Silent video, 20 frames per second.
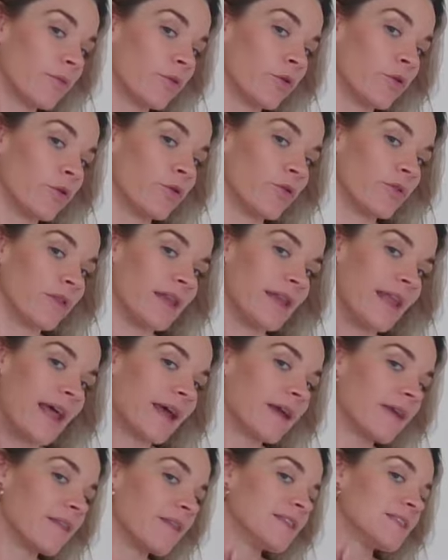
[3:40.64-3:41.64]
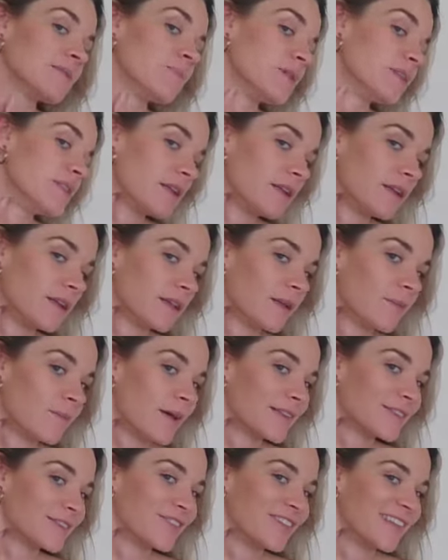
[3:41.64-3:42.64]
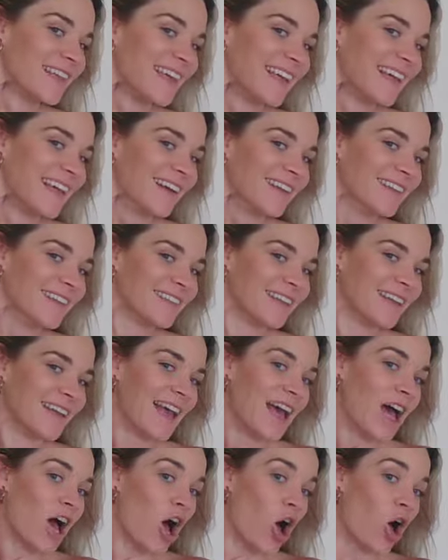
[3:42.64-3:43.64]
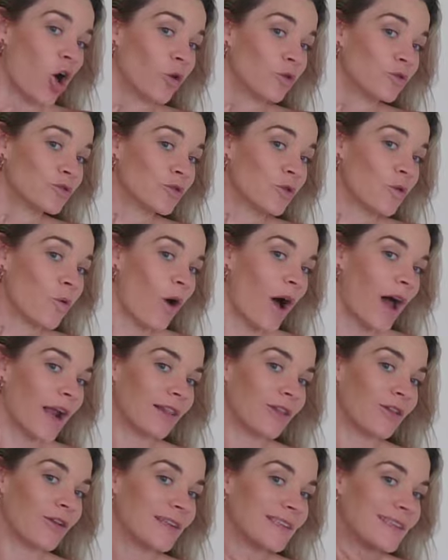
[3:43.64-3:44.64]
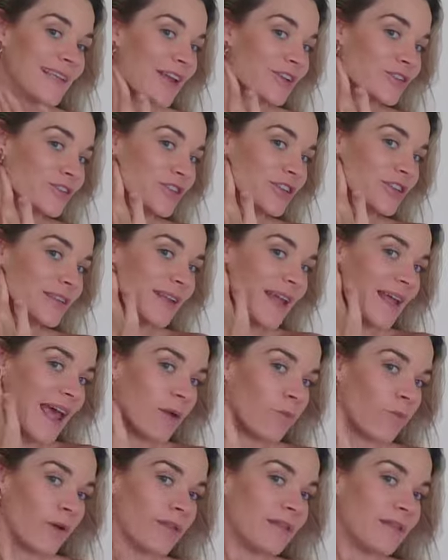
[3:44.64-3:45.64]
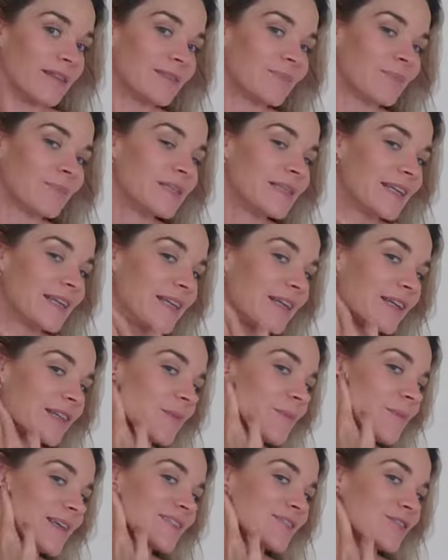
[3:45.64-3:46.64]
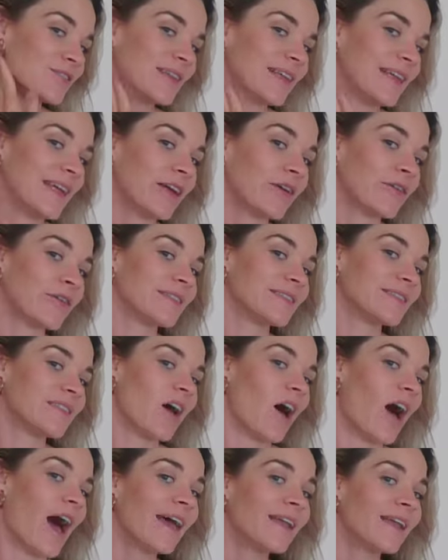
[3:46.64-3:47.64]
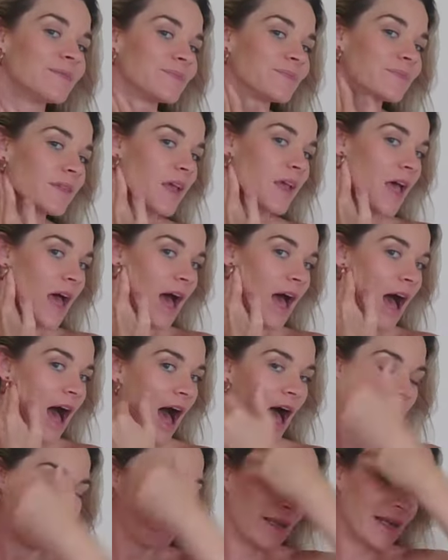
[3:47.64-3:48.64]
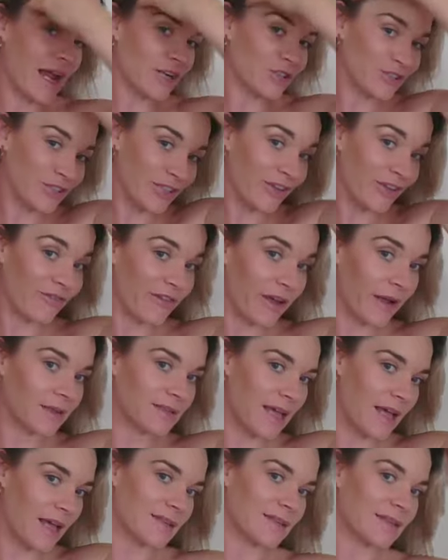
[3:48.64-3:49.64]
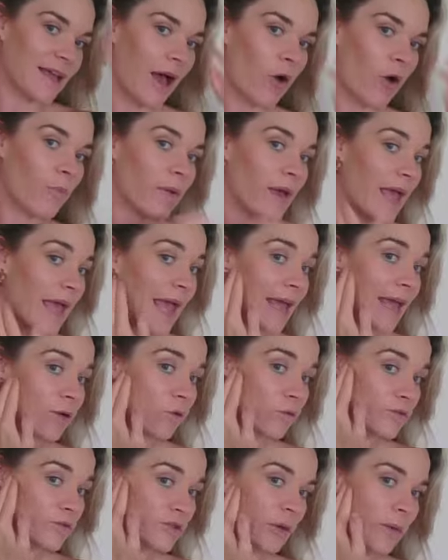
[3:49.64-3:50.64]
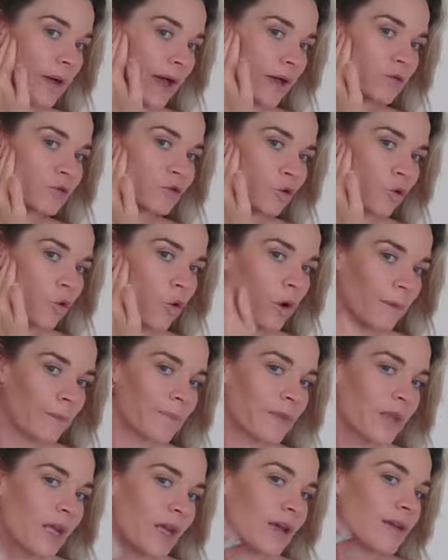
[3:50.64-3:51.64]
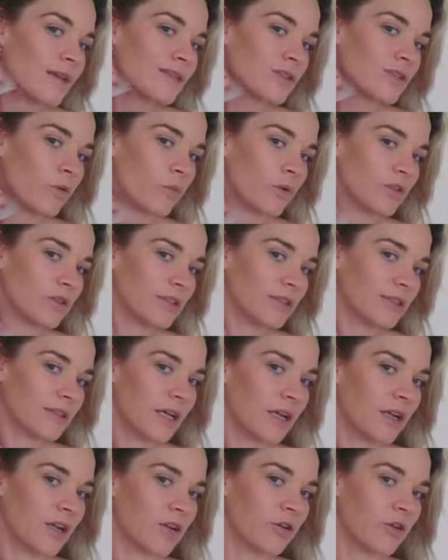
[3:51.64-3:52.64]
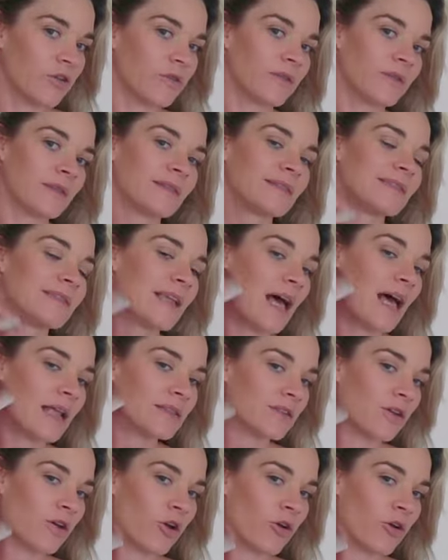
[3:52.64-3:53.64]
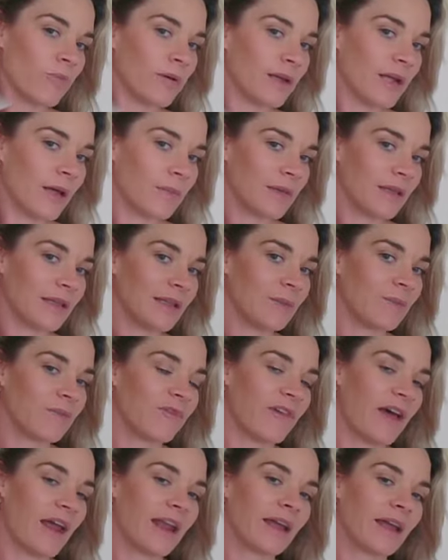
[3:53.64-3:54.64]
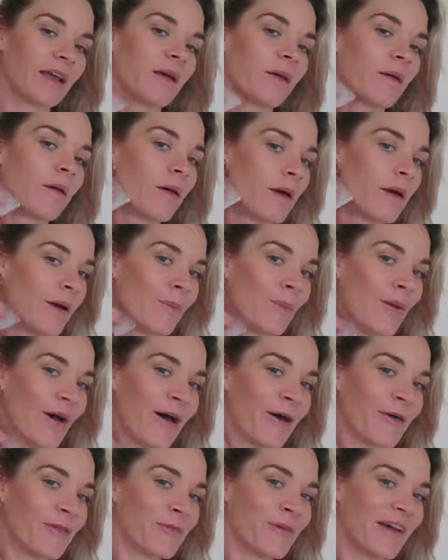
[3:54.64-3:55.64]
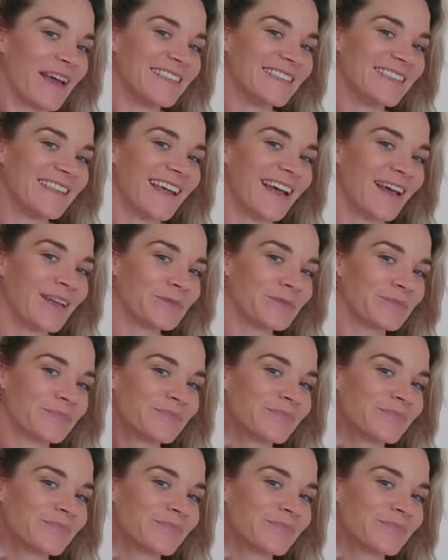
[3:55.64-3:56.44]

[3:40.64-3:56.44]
through the neck. This particular muscle here holds quite a lot of tension. And when this particular muscle here is tight, it actually affects our scalp and also our jaw. So we're just going to start to open up your lymphatic pathways here.